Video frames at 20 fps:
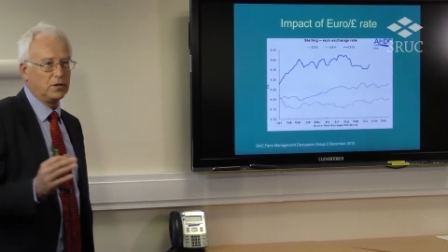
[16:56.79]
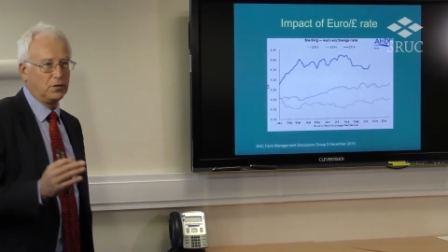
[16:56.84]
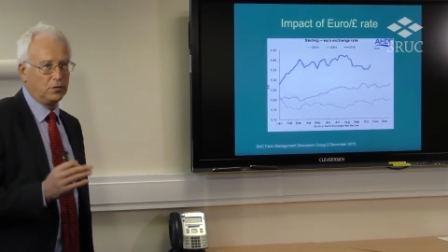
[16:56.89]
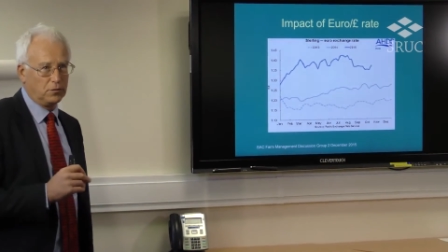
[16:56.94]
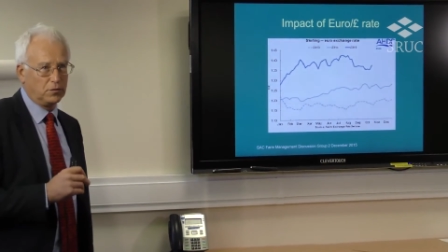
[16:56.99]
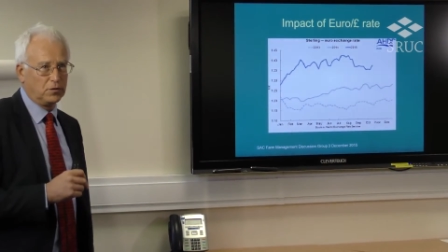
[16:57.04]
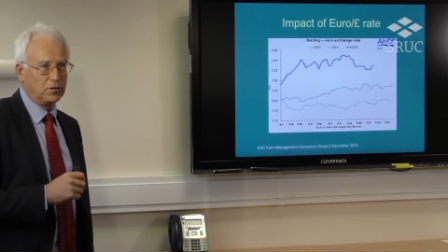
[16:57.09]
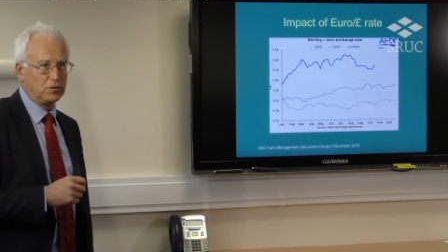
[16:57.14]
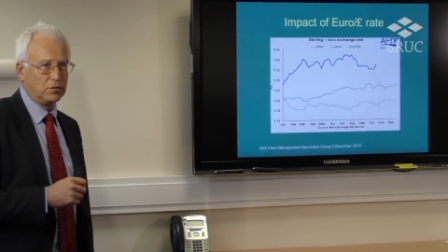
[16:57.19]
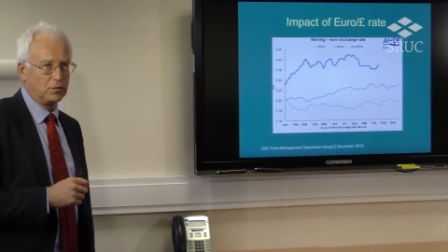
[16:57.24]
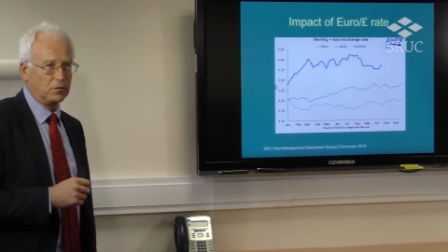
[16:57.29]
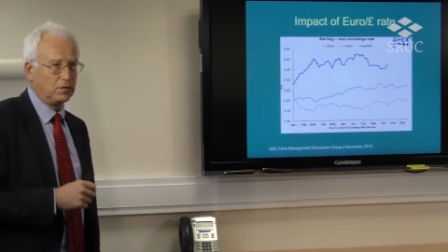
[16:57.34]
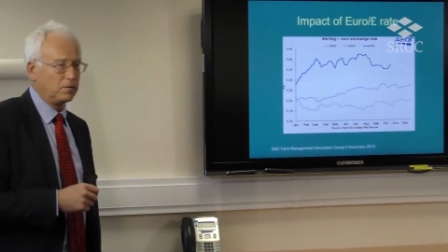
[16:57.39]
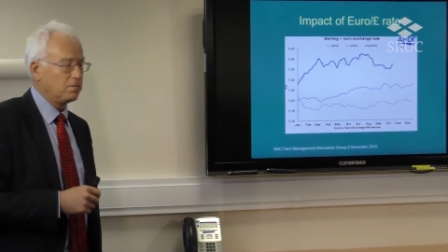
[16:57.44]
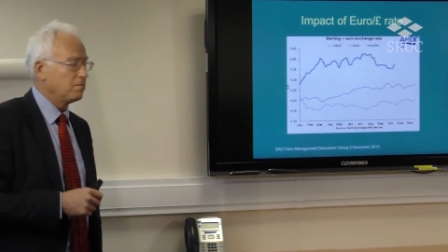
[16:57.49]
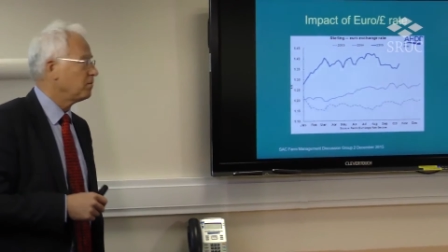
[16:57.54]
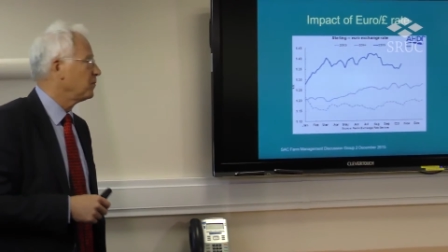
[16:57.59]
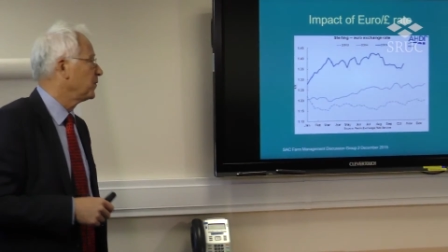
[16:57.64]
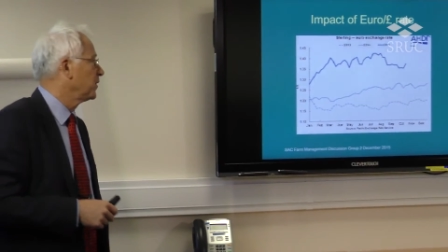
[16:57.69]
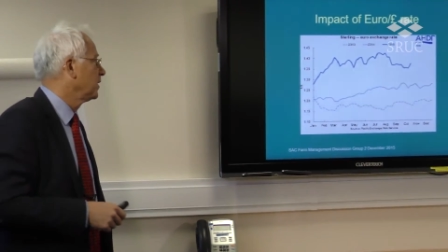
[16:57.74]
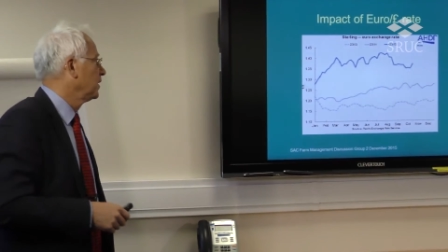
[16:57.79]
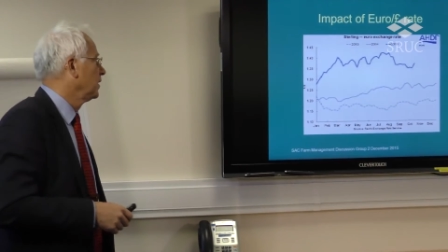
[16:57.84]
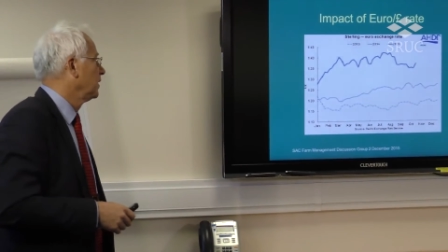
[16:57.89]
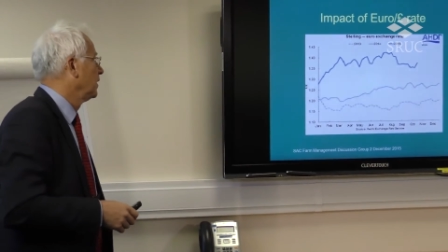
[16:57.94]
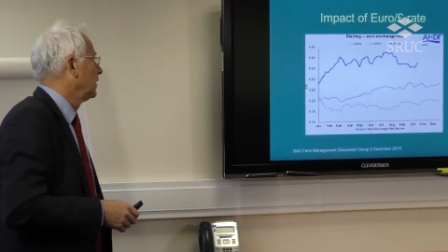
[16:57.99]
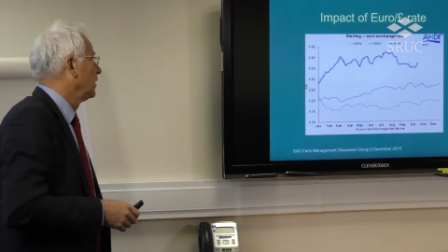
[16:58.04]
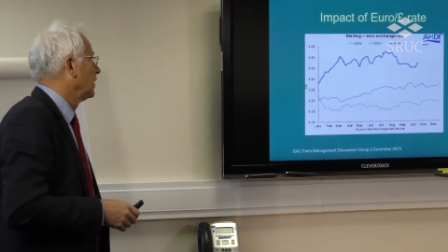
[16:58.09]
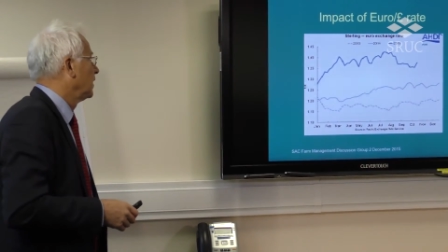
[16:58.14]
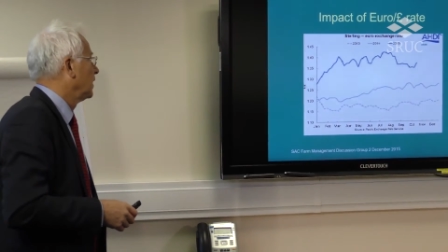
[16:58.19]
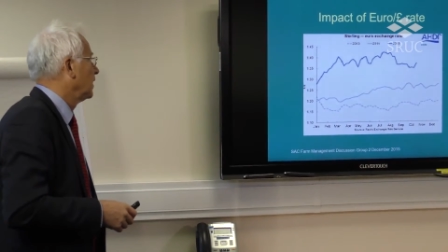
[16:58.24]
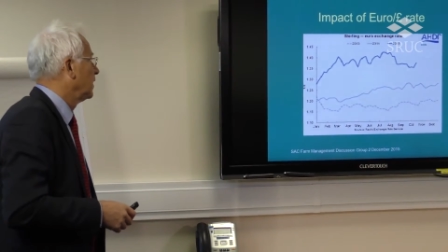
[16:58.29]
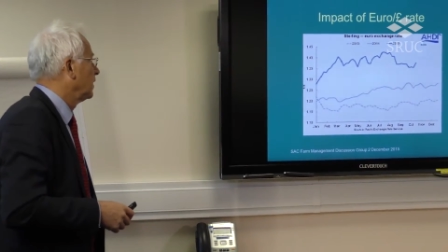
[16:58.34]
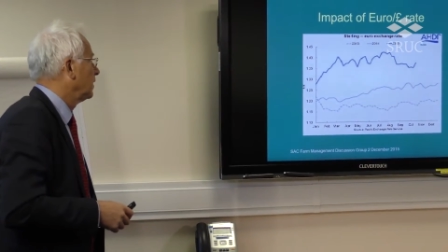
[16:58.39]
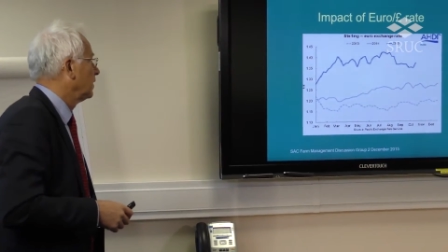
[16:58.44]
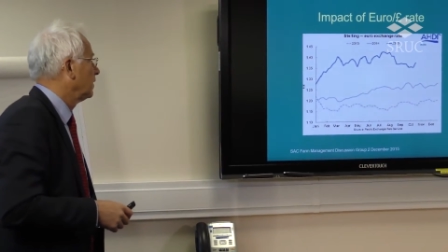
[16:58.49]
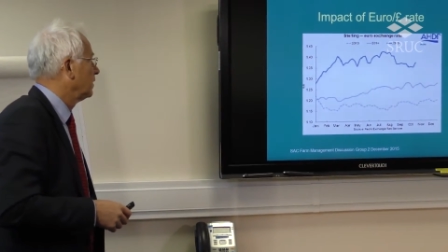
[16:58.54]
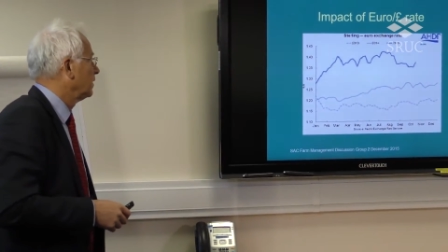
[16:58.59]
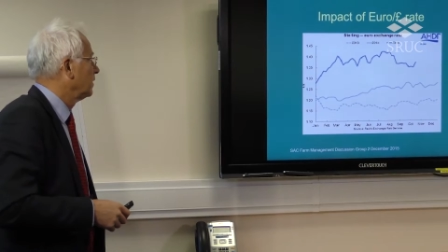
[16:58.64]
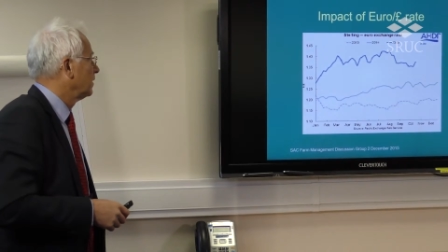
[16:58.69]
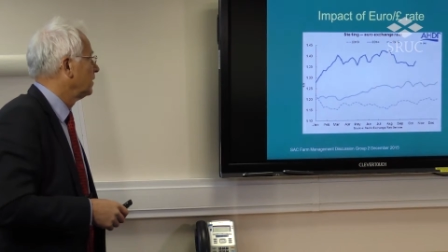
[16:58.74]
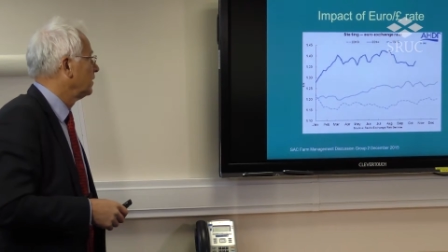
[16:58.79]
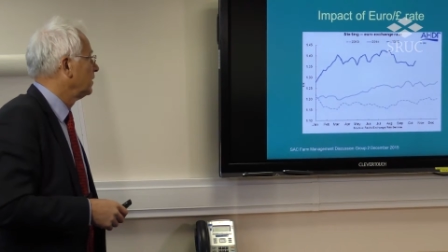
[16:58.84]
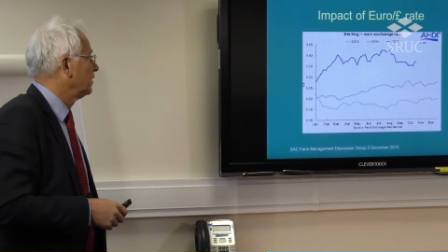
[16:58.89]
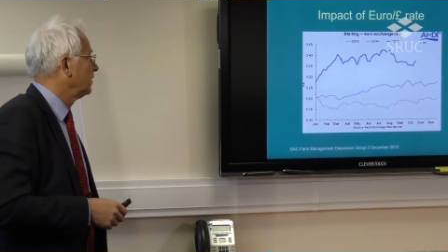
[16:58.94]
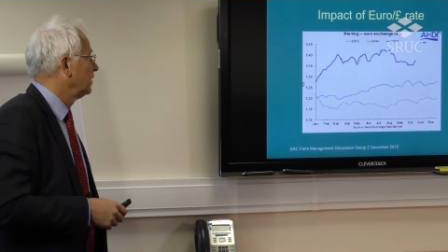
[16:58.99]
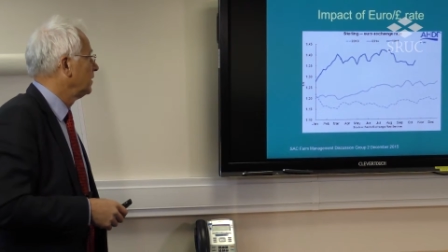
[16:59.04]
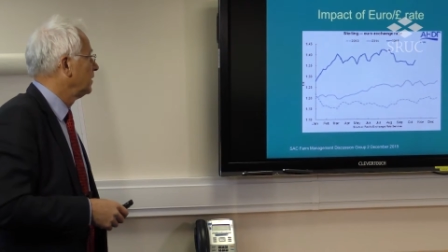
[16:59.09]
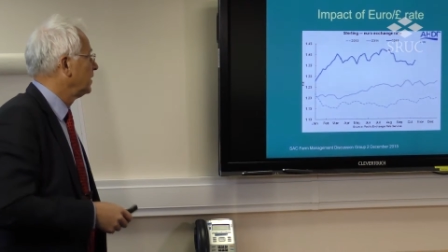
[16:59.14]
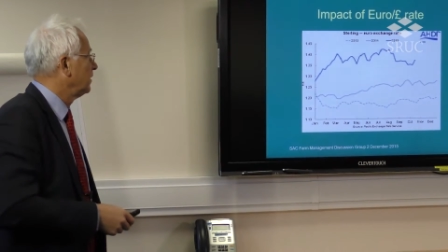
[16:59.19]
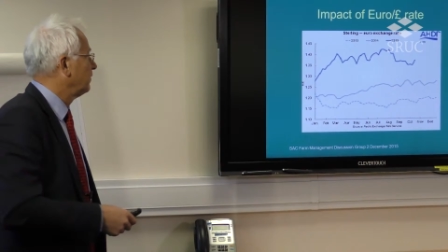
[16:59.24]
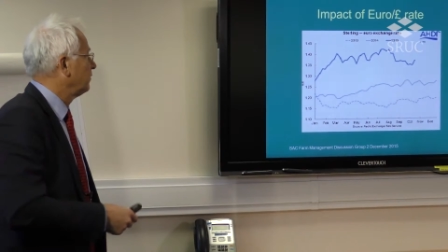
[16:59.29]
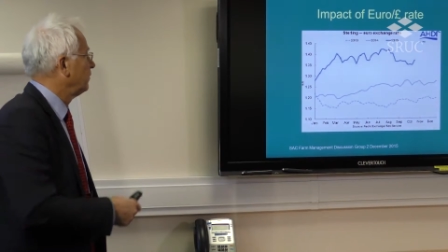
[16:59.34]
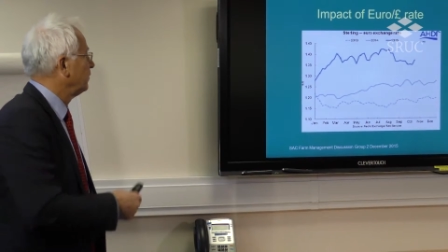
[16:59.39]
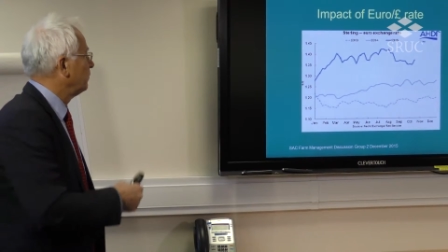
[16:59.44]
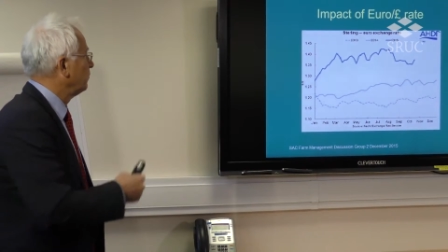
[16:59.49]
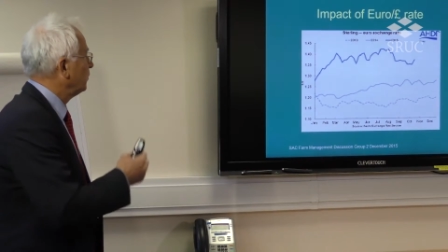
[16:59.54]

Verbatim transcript: Eurozone. And the, the difference